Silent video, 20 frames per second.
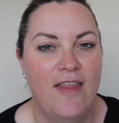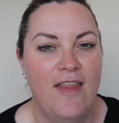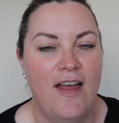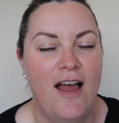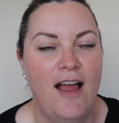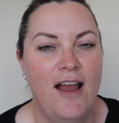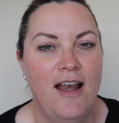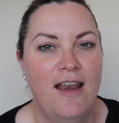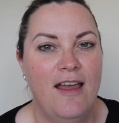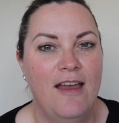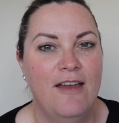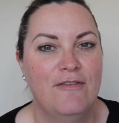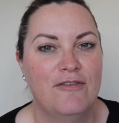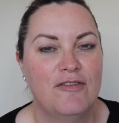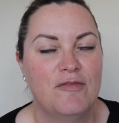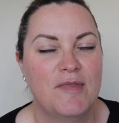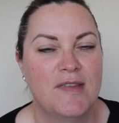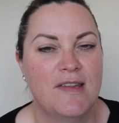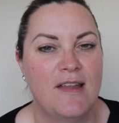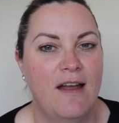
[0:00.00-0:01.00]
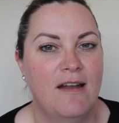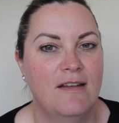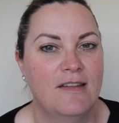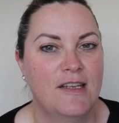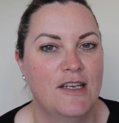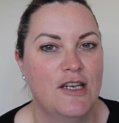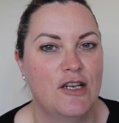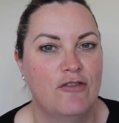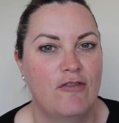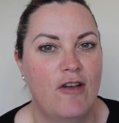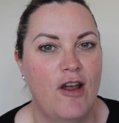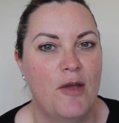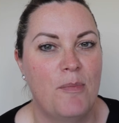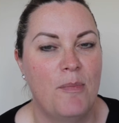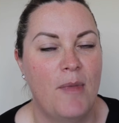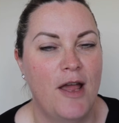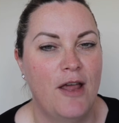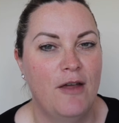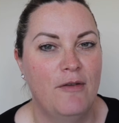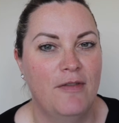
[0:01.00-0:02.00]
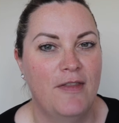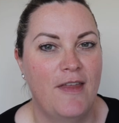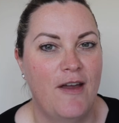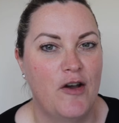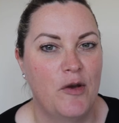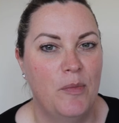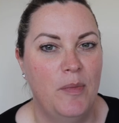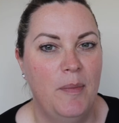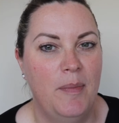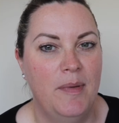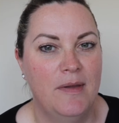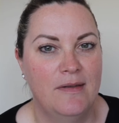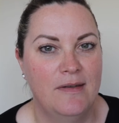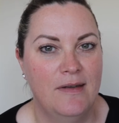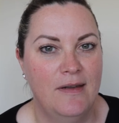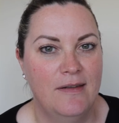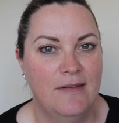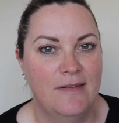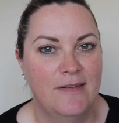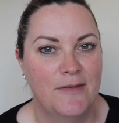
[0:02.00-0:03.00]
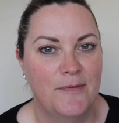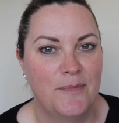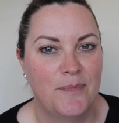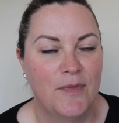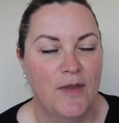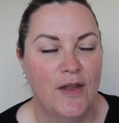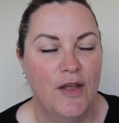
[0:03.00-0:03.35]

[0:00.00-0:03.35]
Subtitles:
that I learned from starting and growing my own therapy business.